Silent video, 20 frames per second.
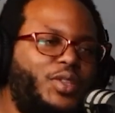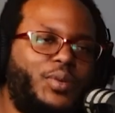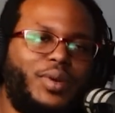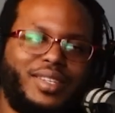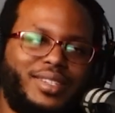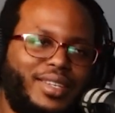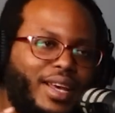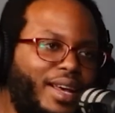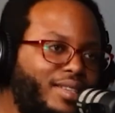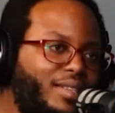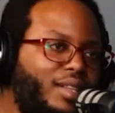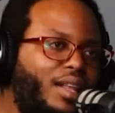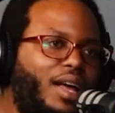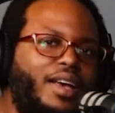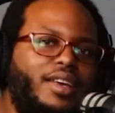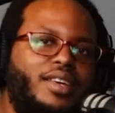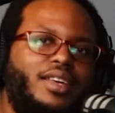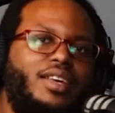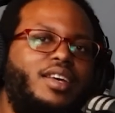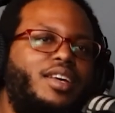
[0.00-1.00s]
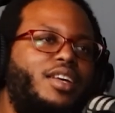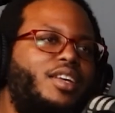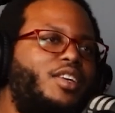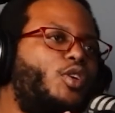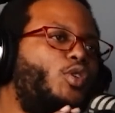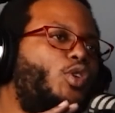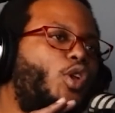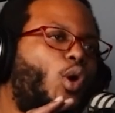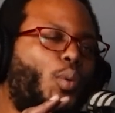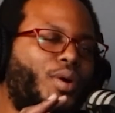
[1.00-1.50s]
you know what it tastes like.
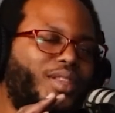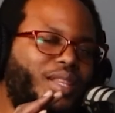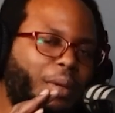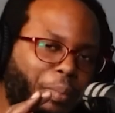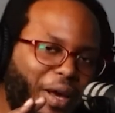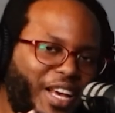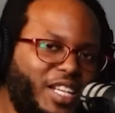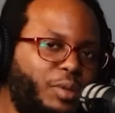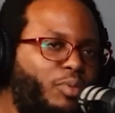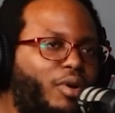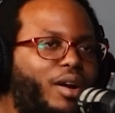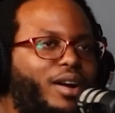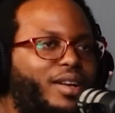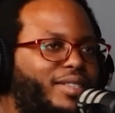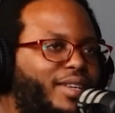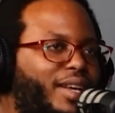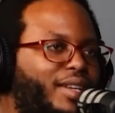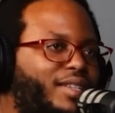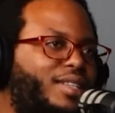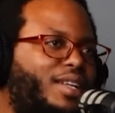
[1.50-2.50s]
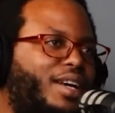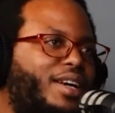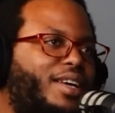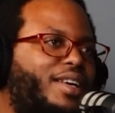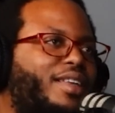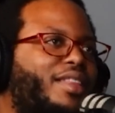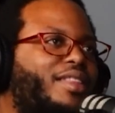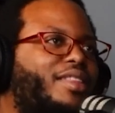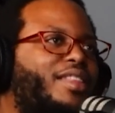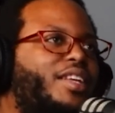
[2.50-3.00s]
You know what the base product tastes
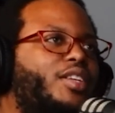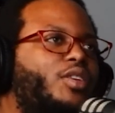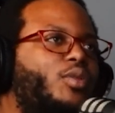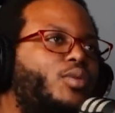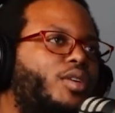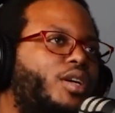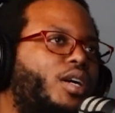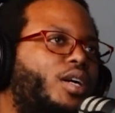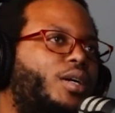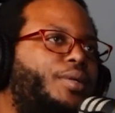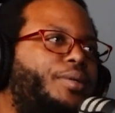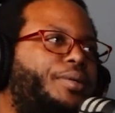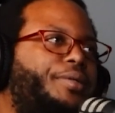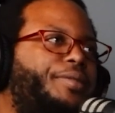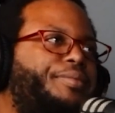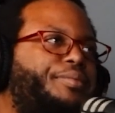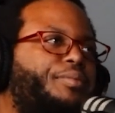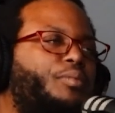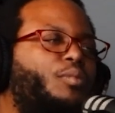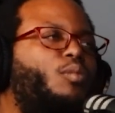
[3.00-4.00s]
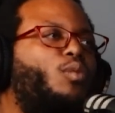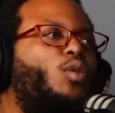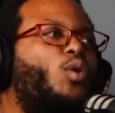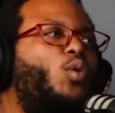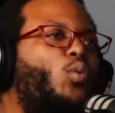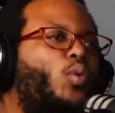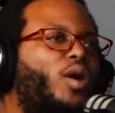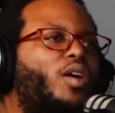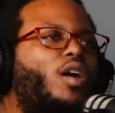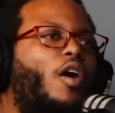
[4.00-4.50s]
like. Then you go,
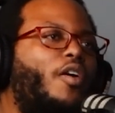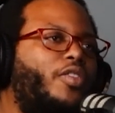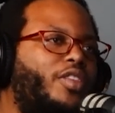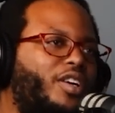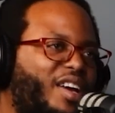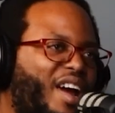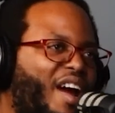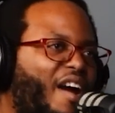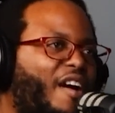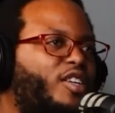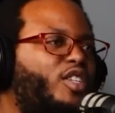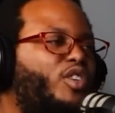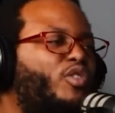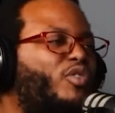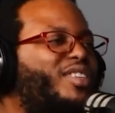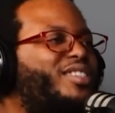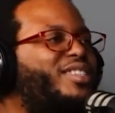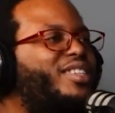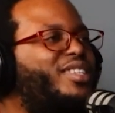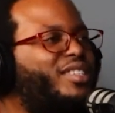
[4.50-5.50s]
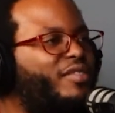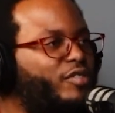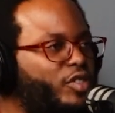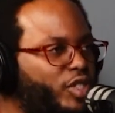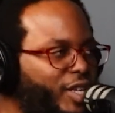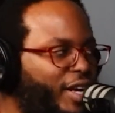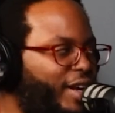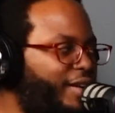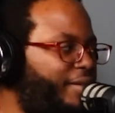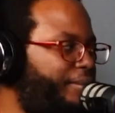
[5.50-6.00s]
what are the characteristics of
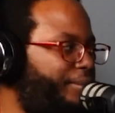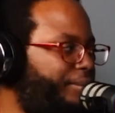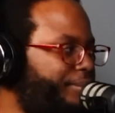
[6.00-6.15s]
gin?